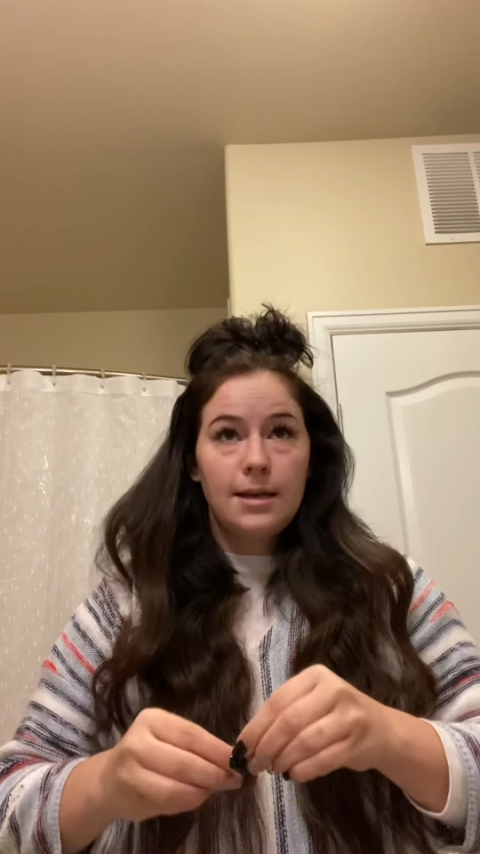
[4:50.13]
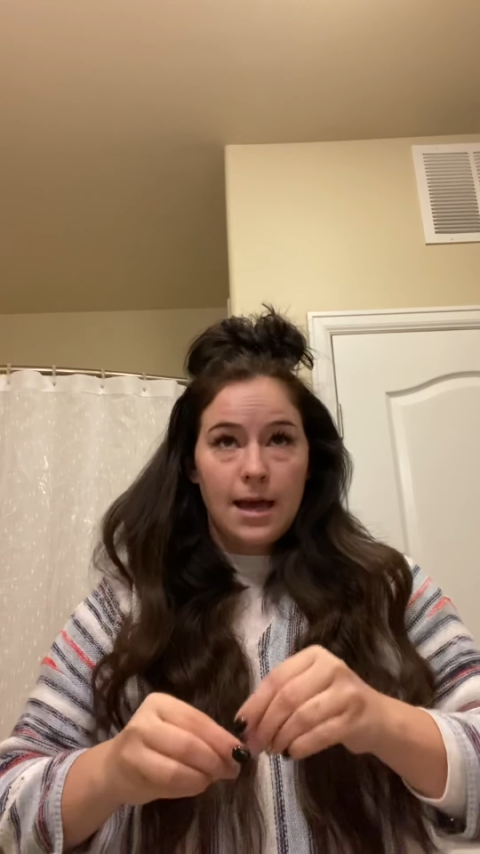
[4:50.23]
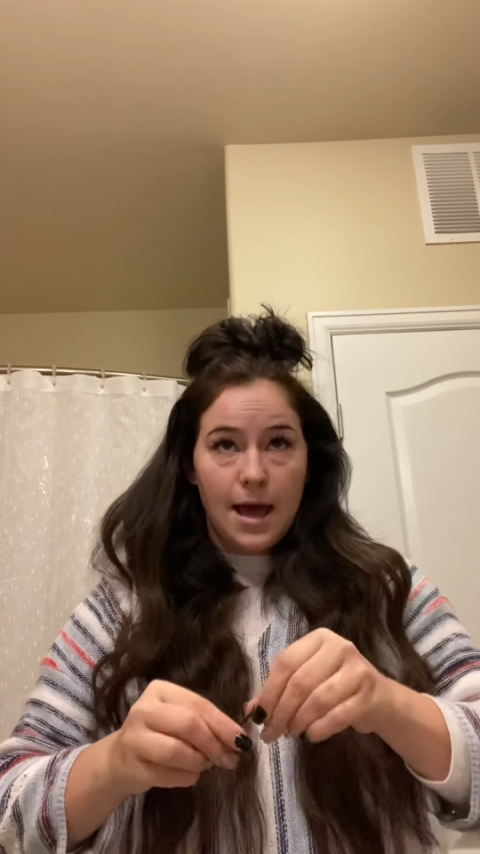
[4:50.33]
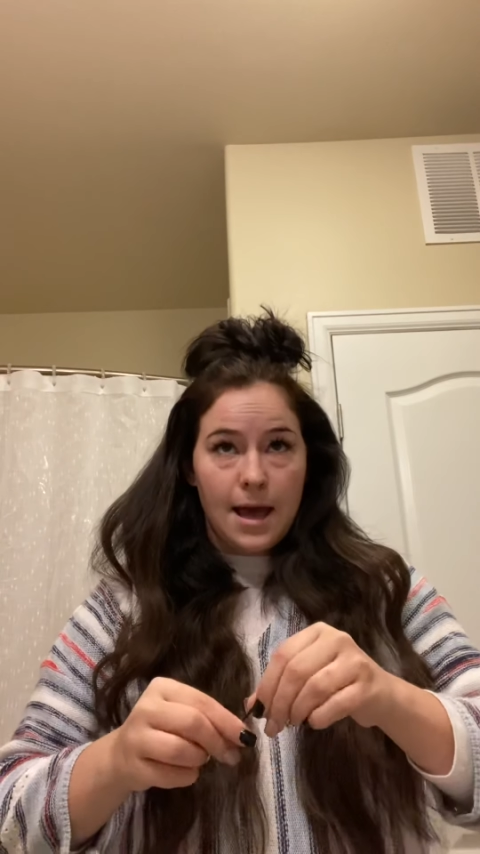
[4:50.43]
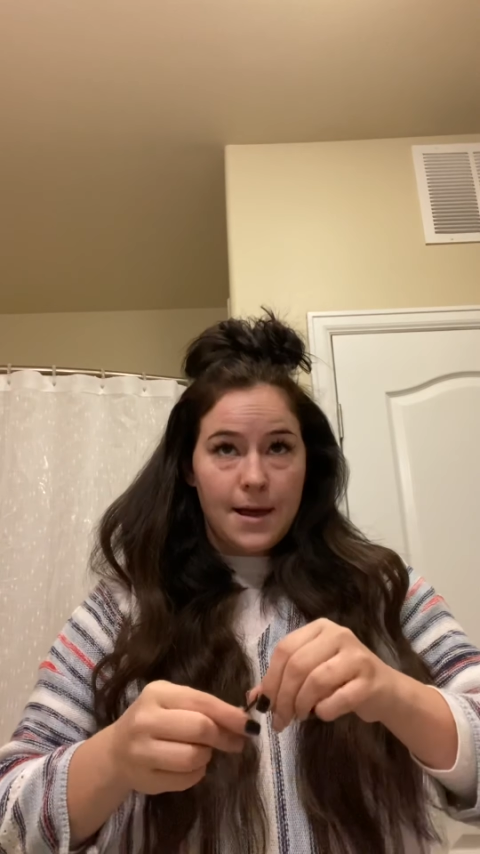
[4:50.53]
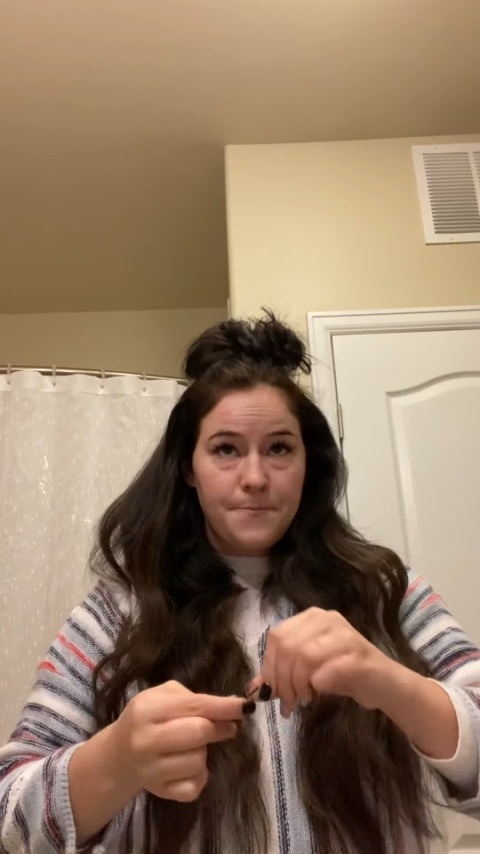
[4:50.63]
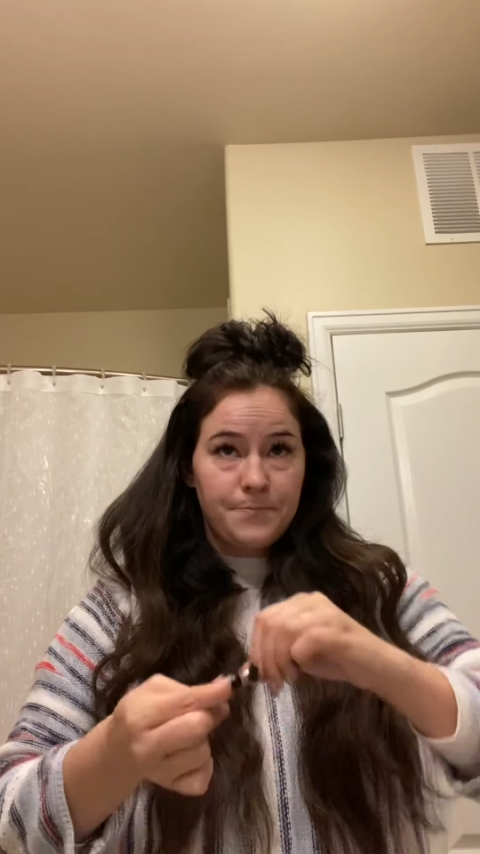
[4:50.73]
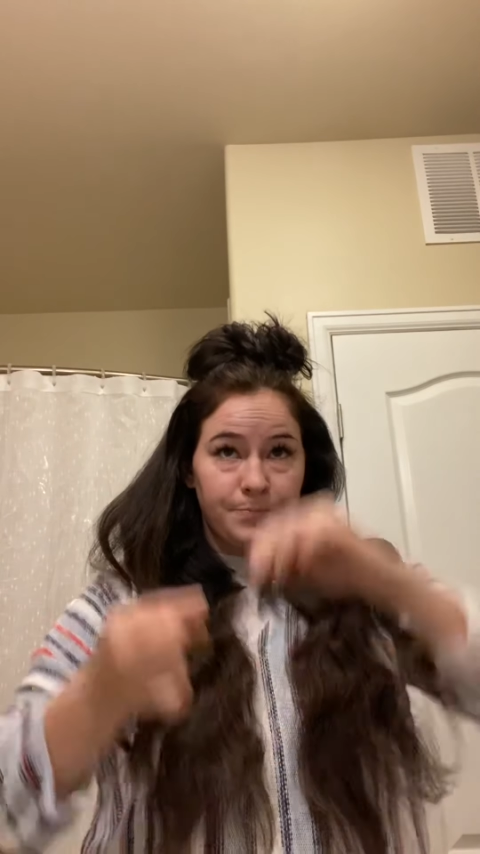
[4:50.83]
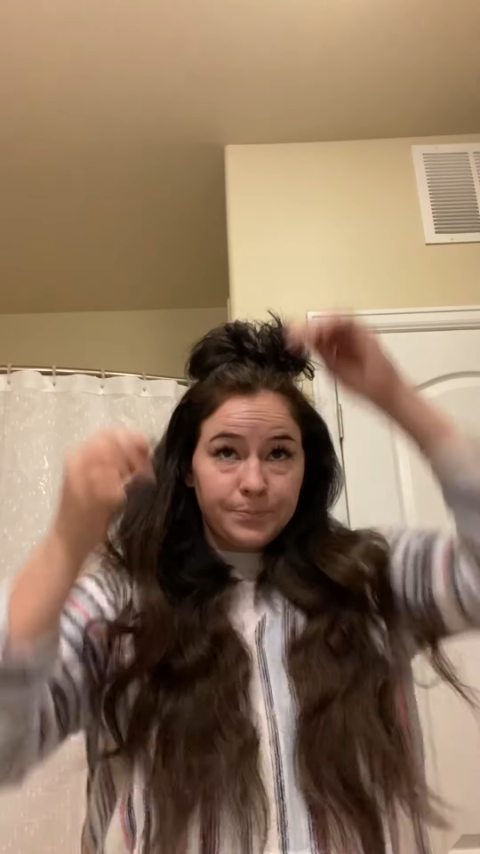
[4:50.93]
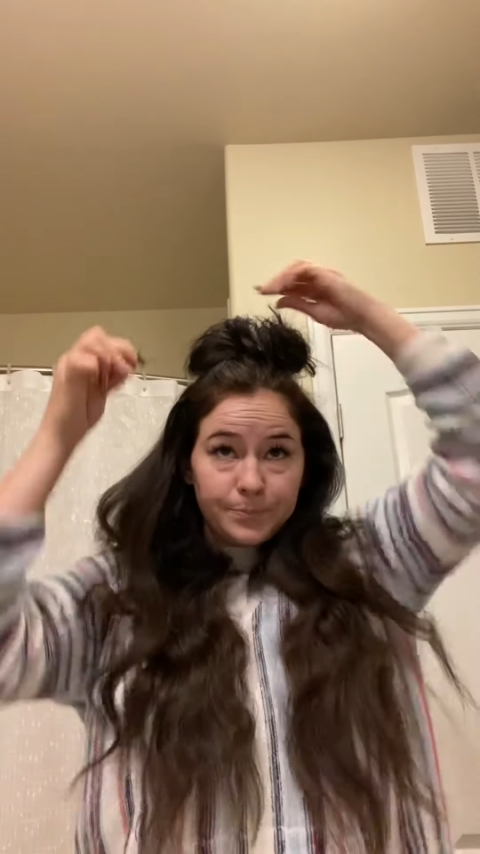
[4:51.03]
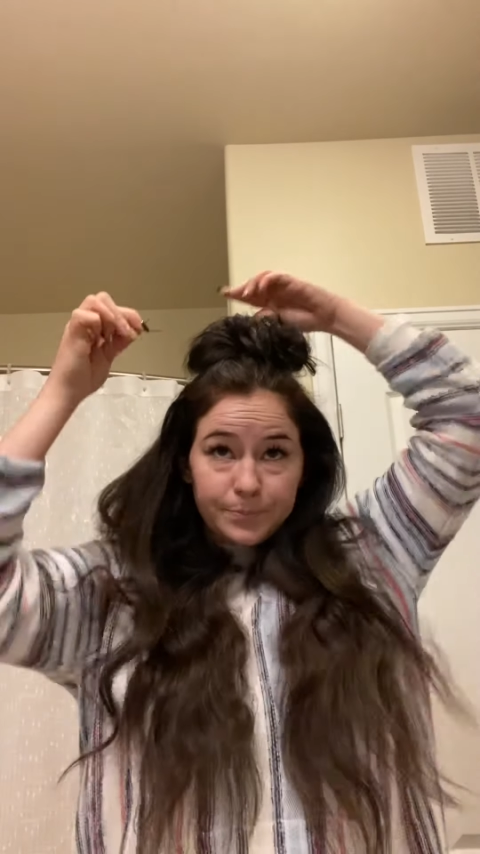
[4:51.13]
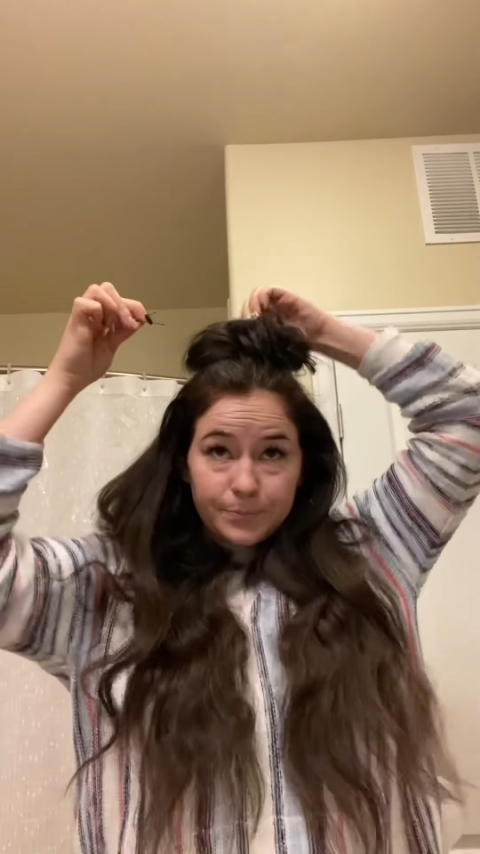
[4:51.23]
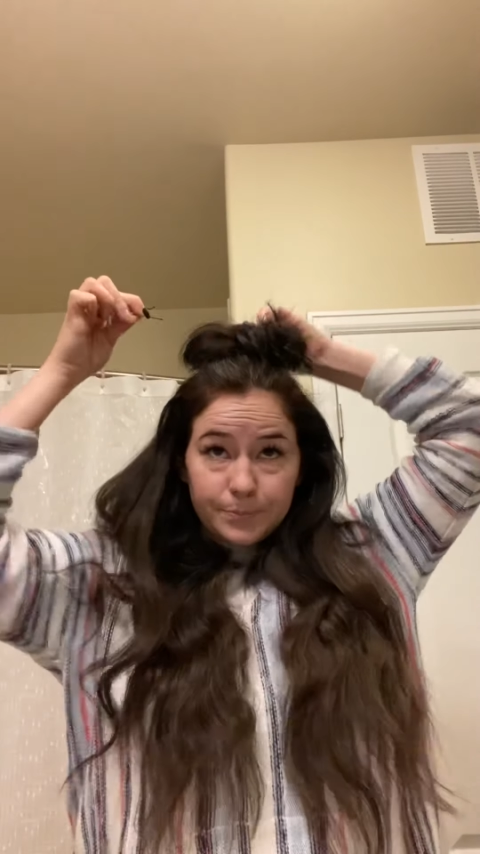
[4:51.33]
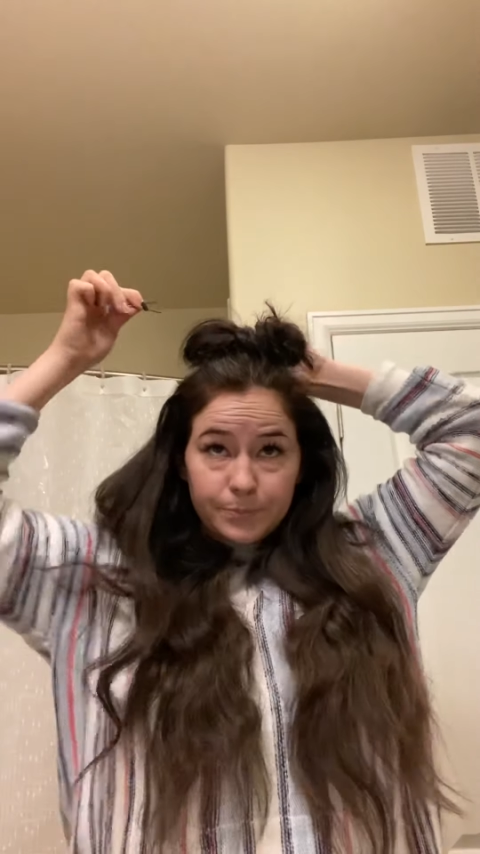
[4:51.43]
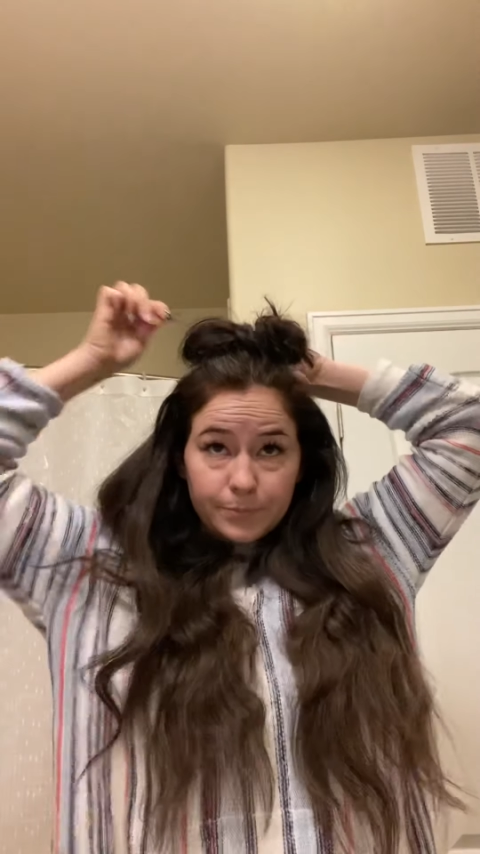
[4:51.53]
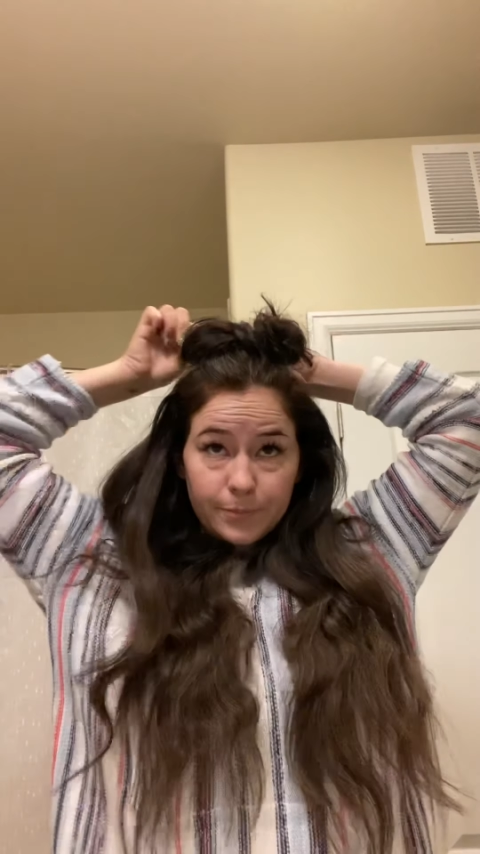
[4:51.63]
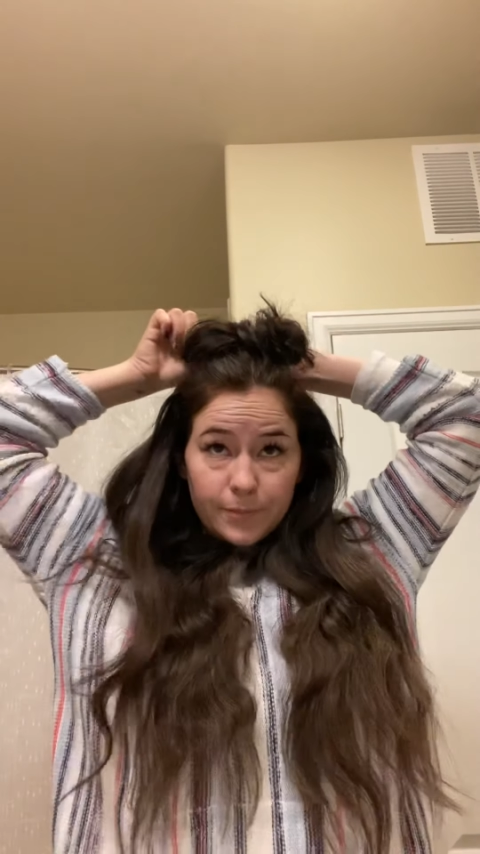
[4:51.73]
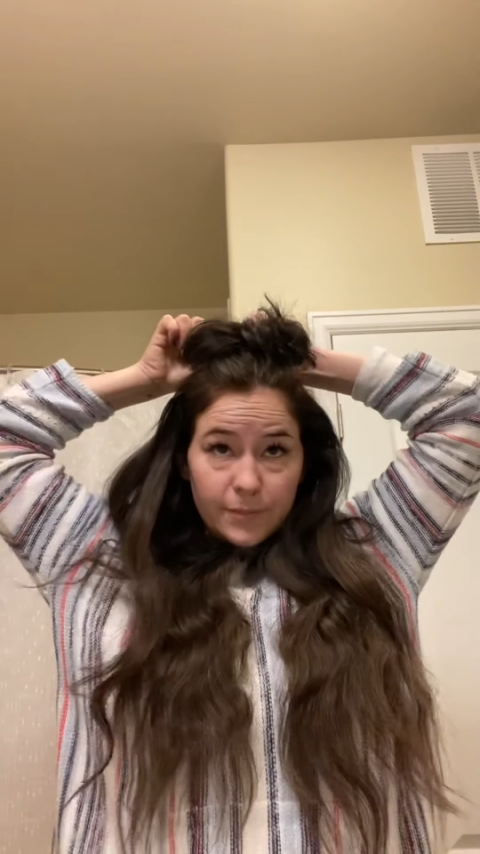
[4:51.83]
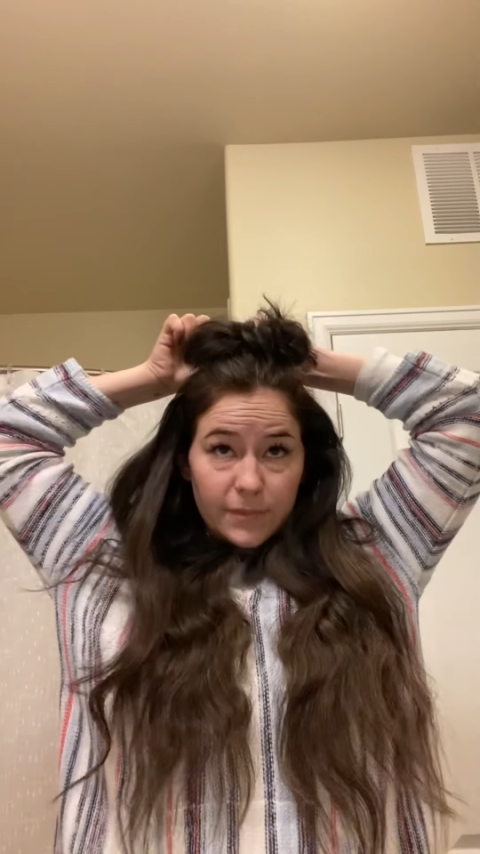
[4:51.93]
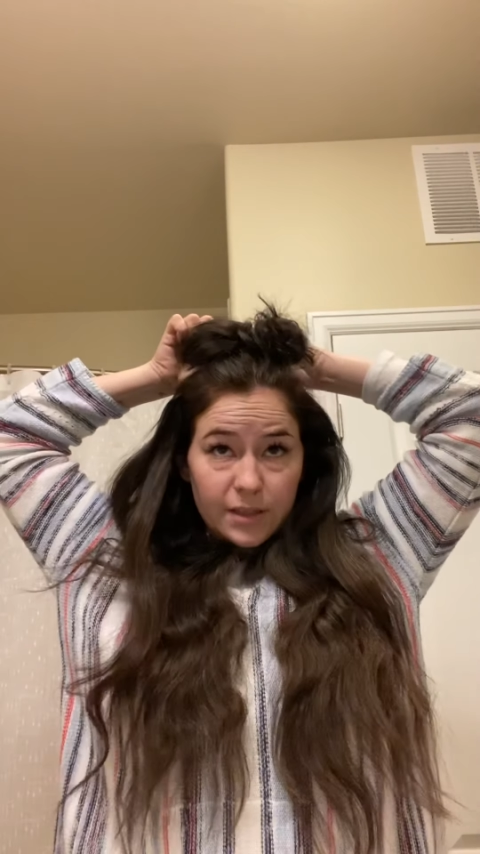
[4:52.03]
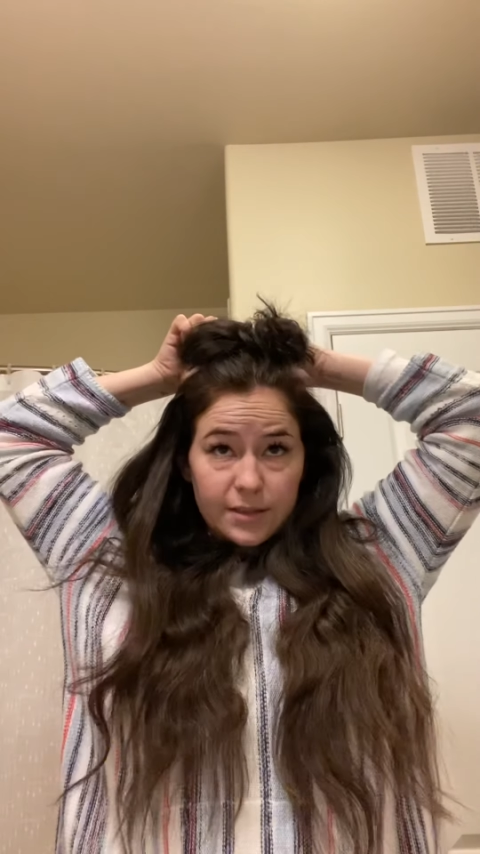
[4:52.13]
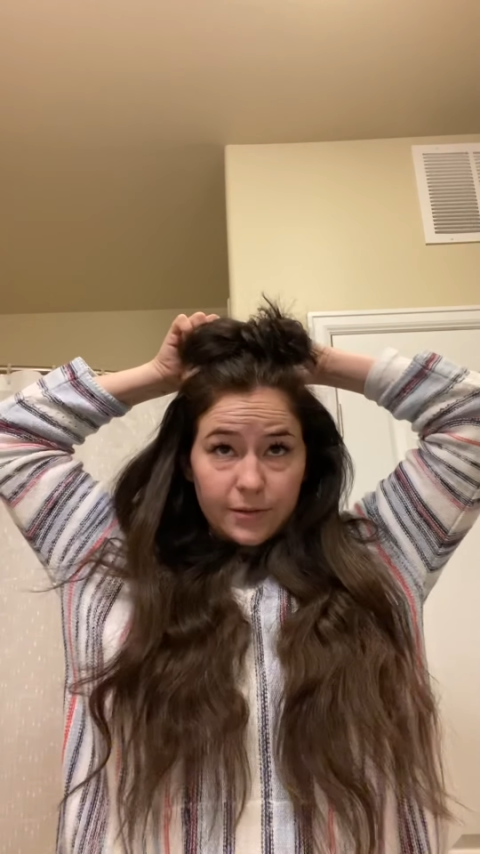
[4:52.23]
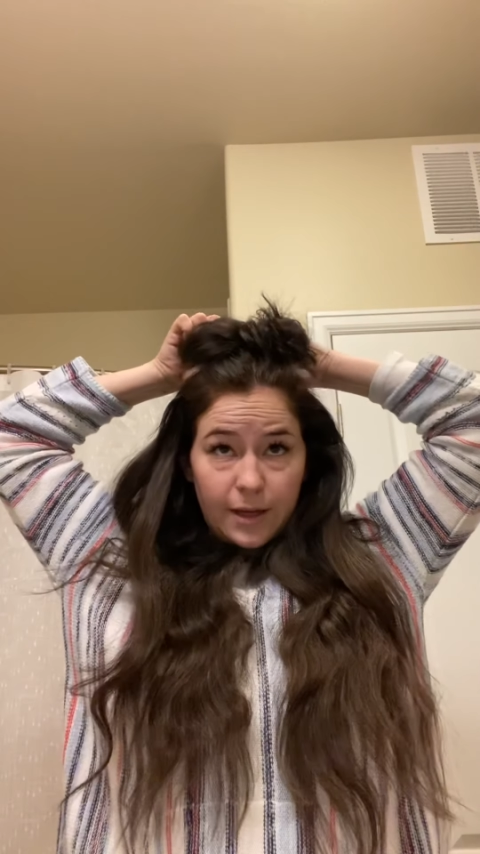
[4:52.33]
So